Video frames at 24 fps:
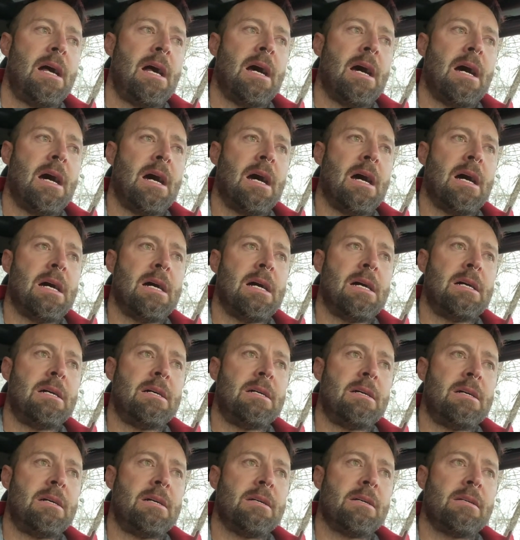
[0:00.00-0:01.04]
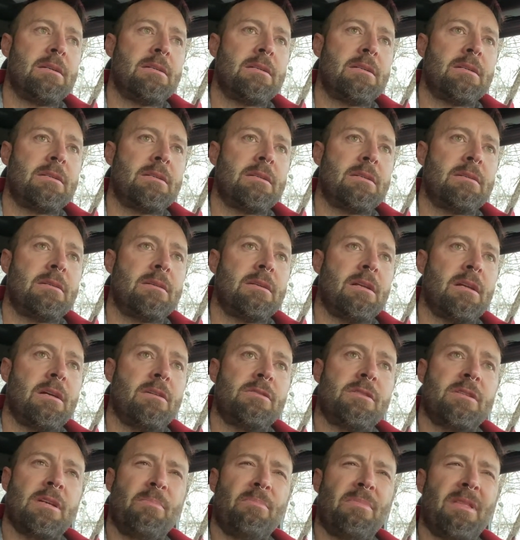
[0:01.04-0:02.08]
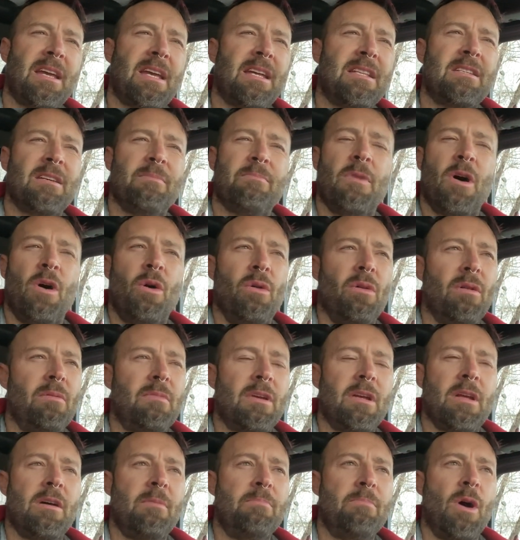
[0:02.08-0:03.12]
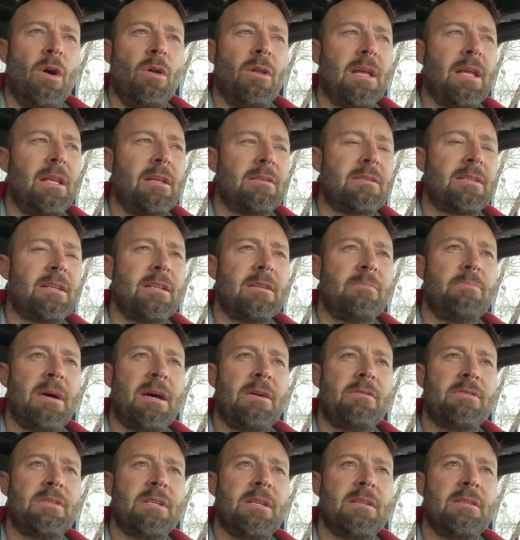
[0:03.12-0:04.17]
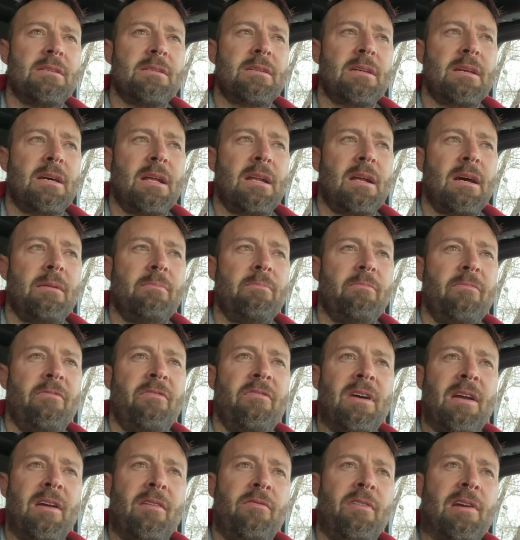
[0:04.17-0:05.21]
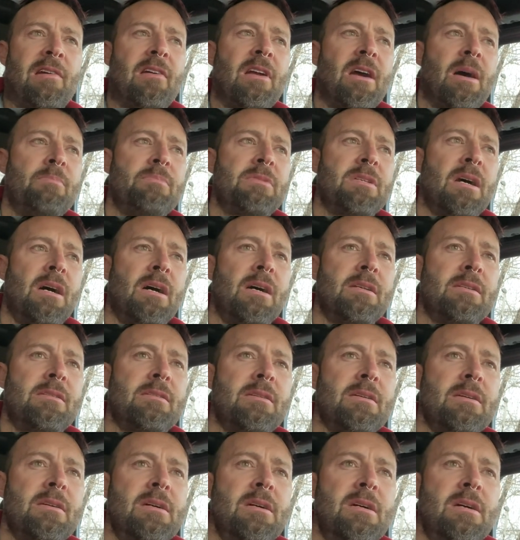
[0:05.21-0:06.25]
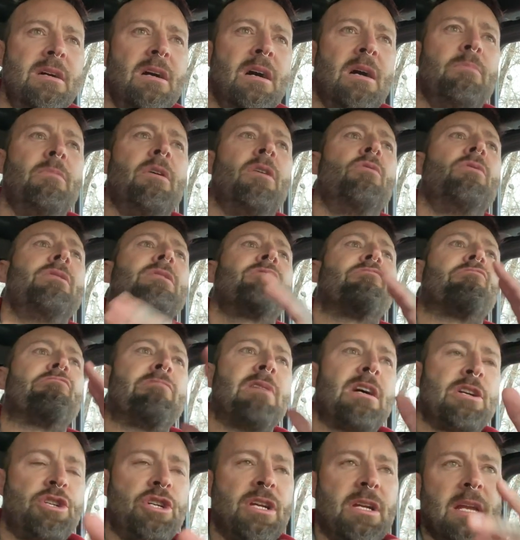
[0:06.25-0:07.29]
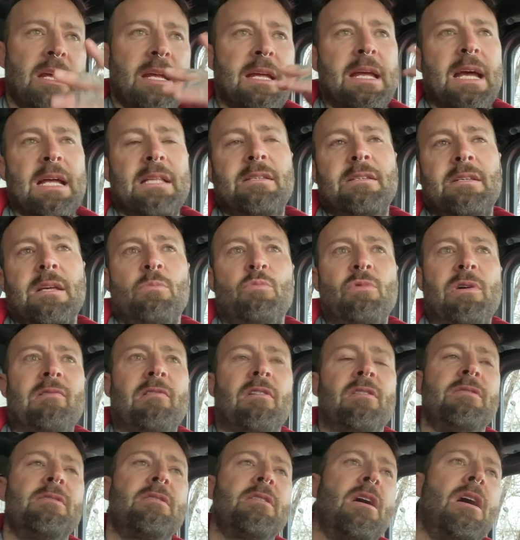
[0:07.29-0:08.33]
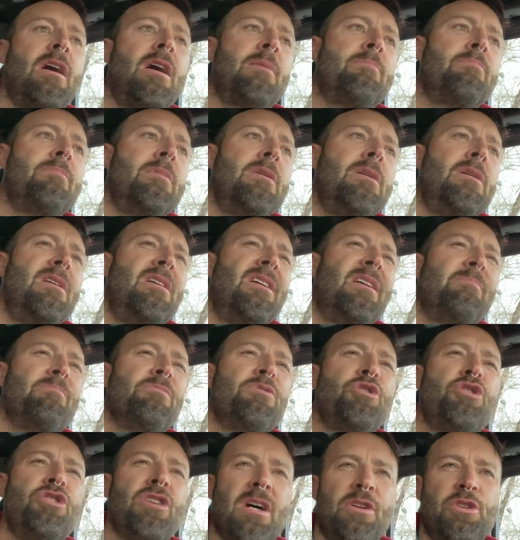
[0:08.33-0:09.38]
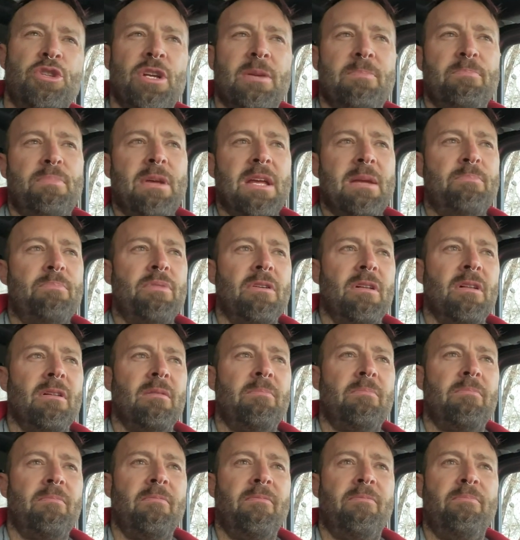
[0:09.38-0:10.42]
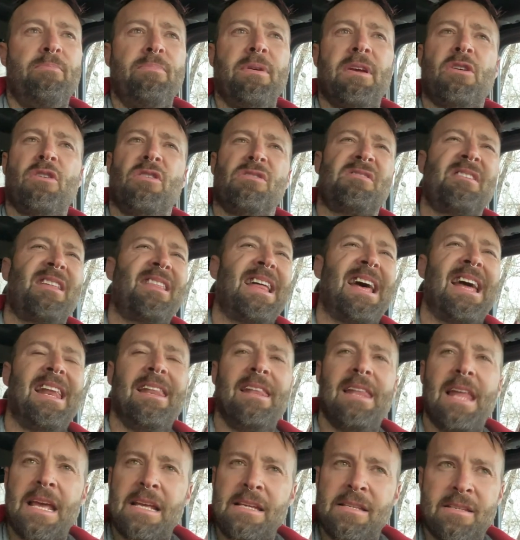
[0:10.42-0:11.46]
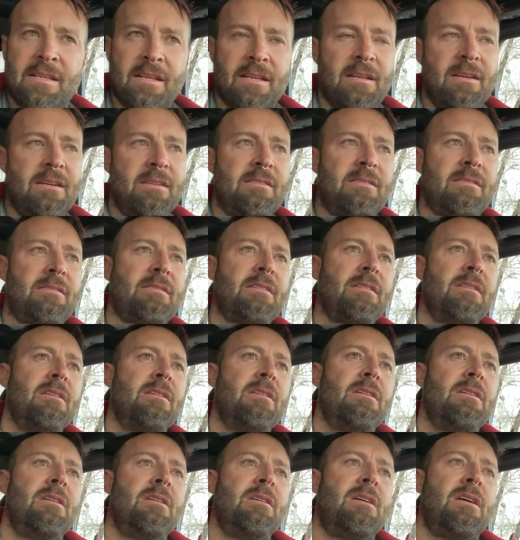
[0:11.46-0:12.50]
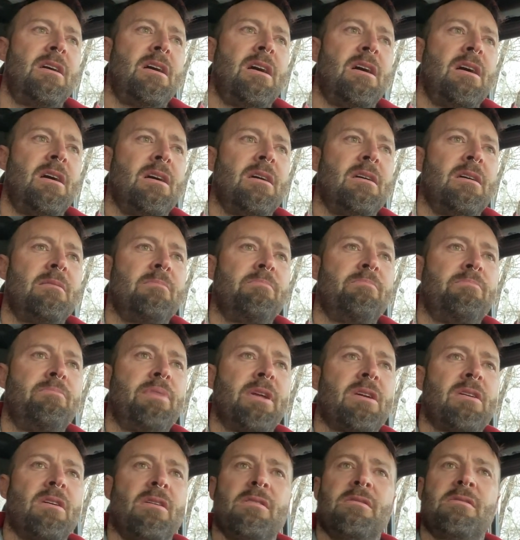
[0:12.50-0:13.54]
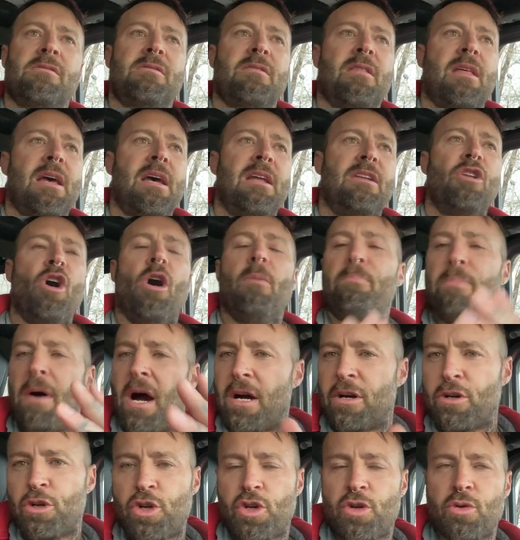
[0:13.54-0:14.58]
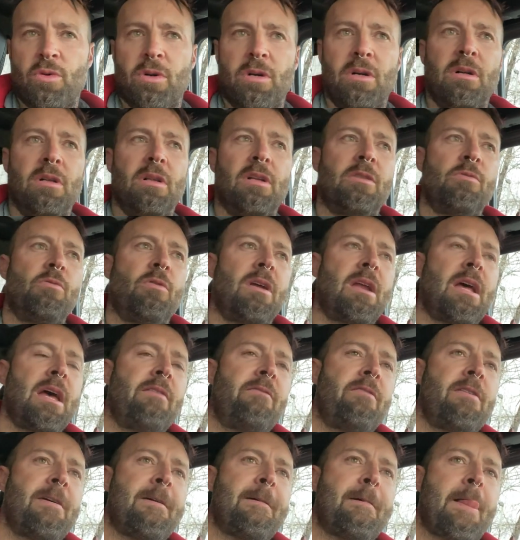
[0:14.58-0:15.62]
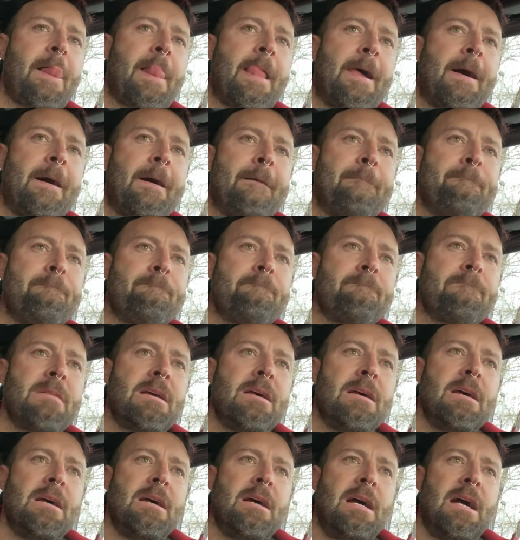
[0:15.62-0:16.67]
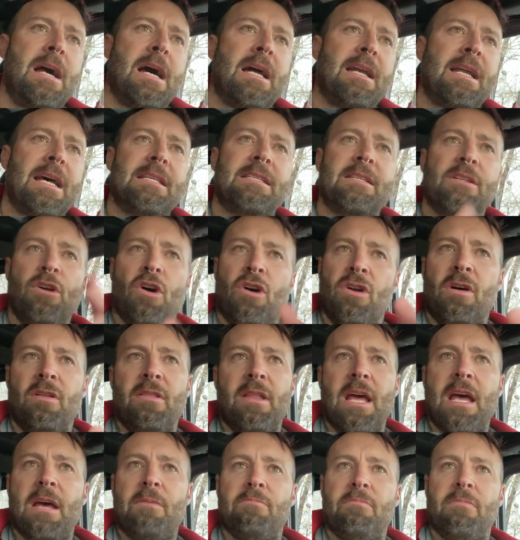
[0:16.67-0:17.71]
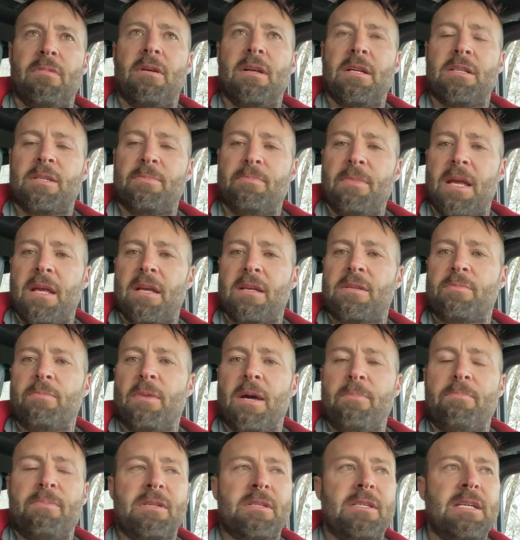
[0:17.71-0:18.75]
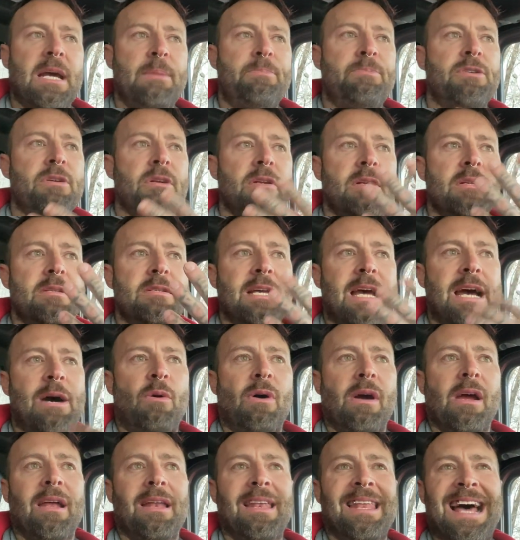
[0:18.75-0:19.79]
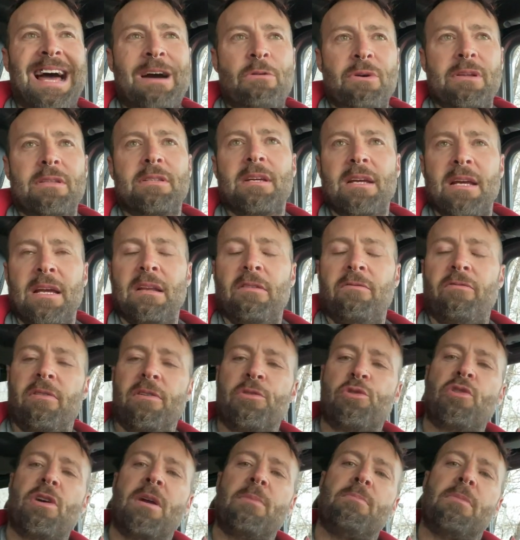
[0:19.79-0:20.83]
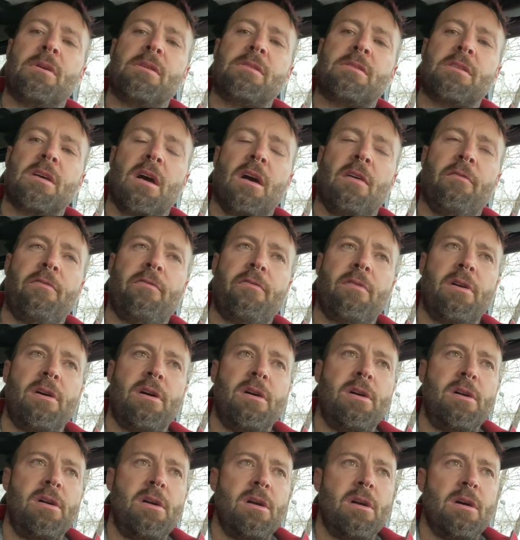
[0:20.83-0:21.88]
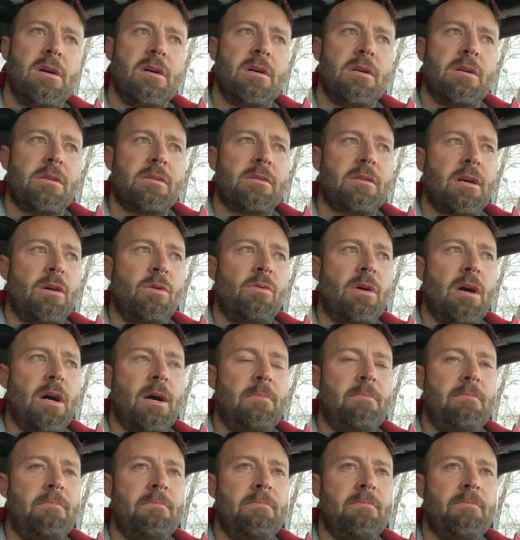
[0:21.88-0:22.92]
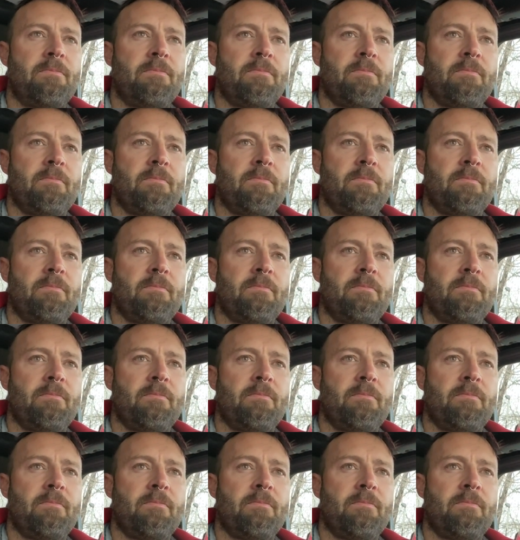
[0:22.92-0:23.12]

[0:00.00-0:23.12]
uh, you know, something into mole, you know, molehills into mountains, and I'm very, very uptight. I'm always rushing to get somewhere on time. I'm judging people because of their laziness, uh, because they're not punctual and whatever. Um, and that's not on them. It's me. It's my perception. It's how I allow it to infiltrate myself. So um,